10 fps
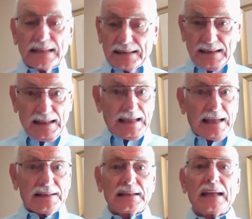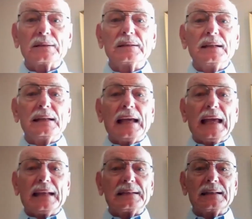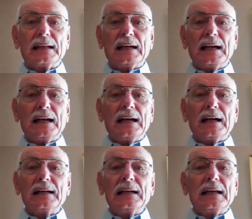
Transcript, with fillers: and and and uh, uh,